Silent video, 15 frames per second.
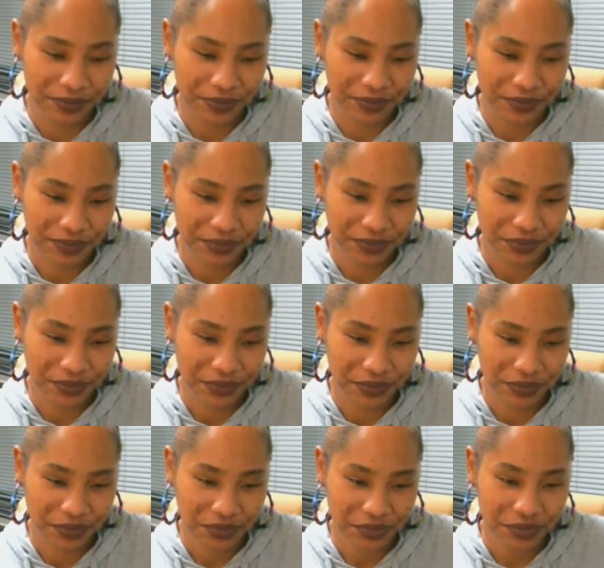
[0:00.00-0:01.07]

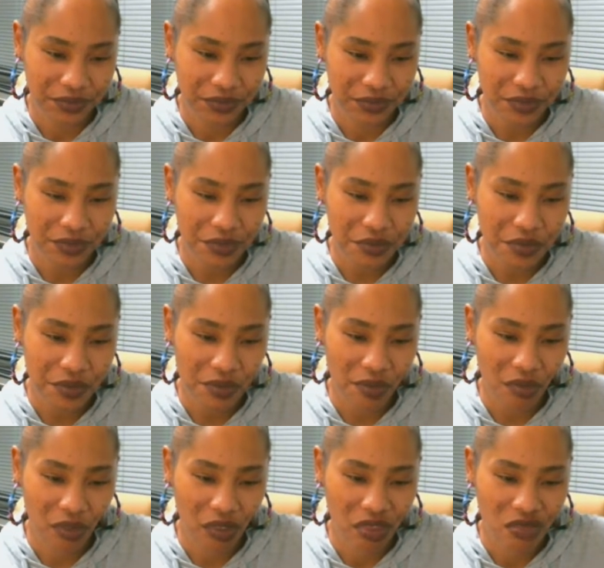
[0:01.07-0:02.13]

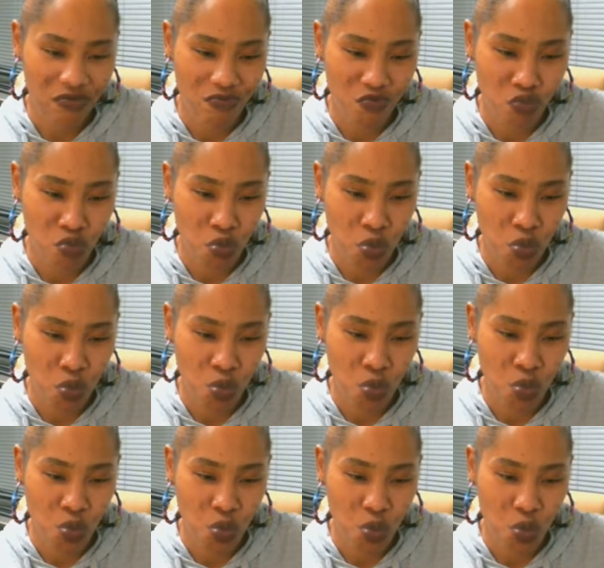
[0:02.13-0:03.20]

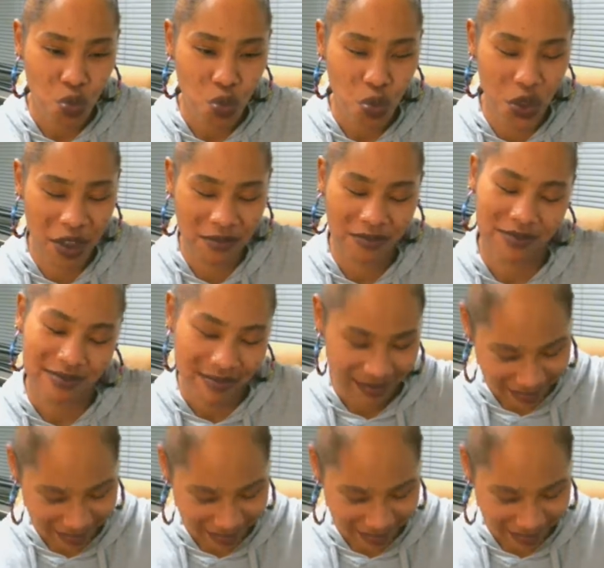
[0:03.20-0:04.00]
Nothing is said.